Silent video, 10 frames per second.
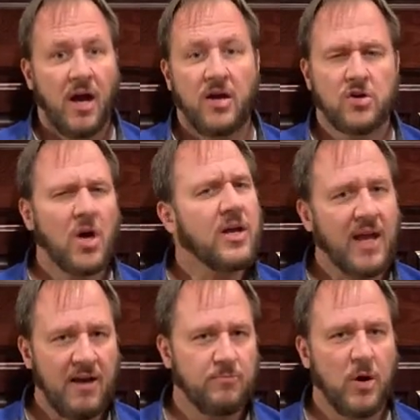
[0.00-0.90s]
Your dog can
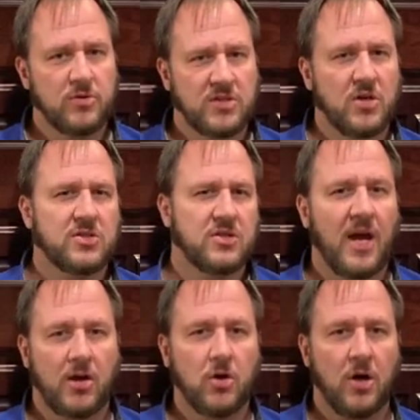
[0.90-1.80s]
have bones as long as they're
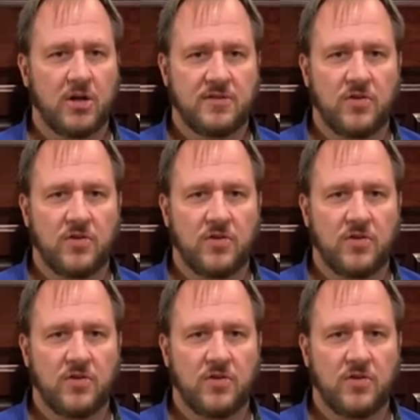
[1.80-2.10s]
not cooked.